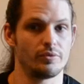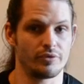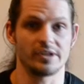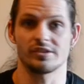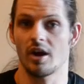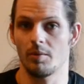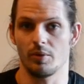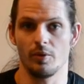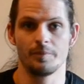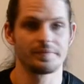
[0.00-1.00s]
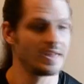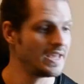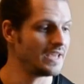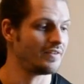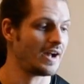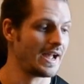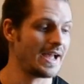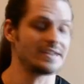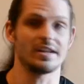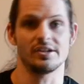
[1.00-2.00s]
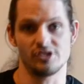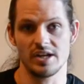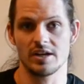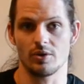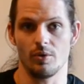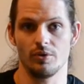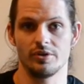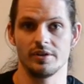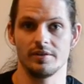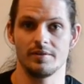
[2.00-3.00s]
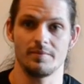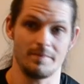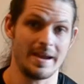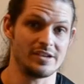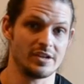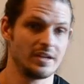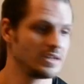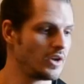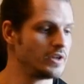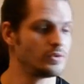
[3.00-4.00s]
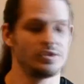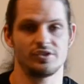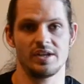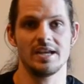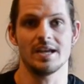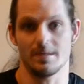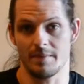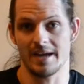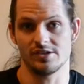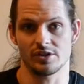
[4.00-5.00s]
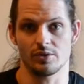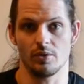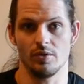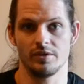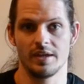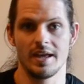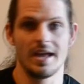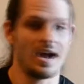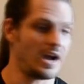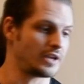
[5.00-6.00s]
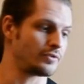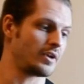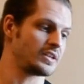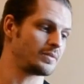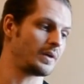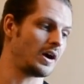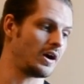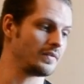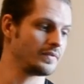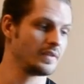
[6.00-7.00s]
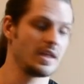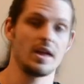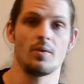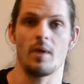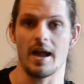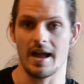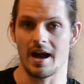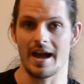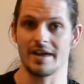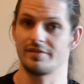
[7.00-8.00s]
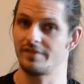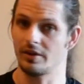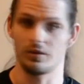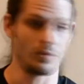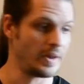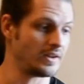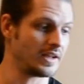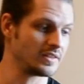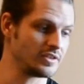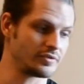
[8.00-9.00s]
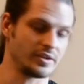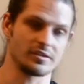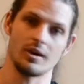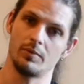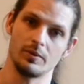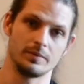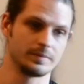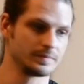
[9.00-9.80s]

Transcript: for example, if I had a G chord, major, going to a C major chord, I could write a part where I had a fill that went like this, for example,